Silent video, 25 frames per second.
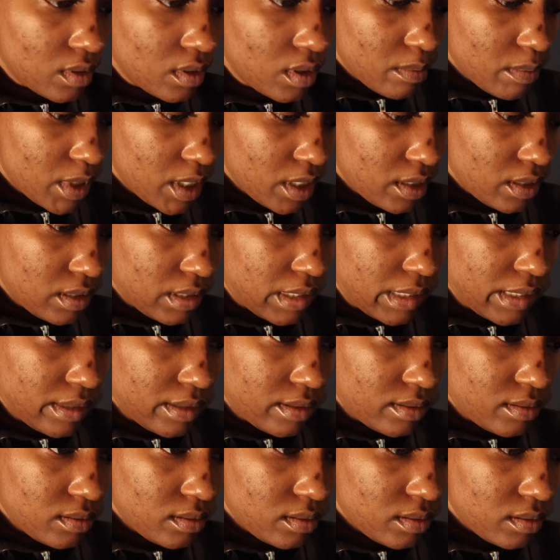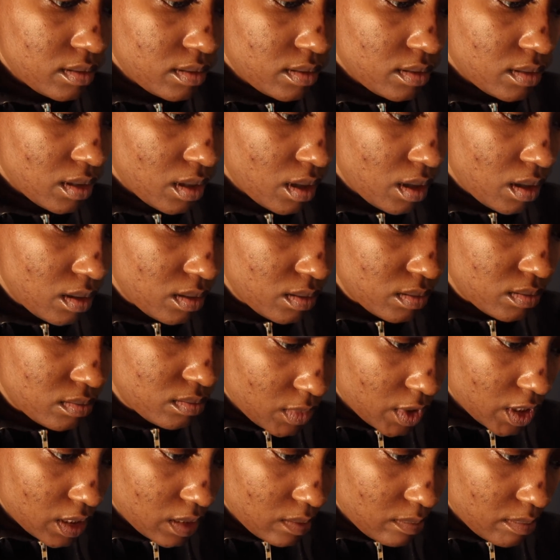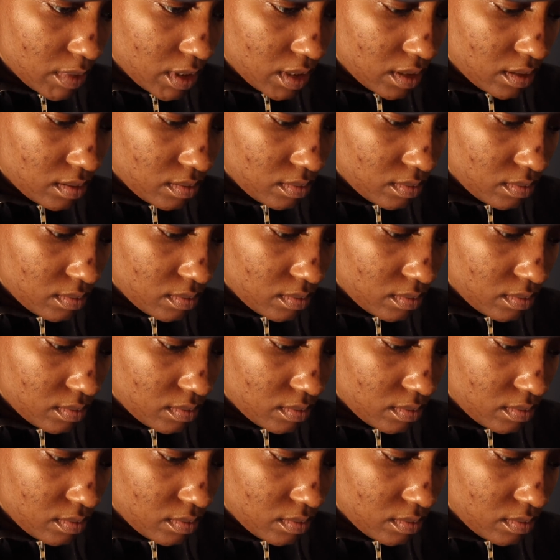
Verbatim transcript: I'm gonna hit done. Oh, wait a minute.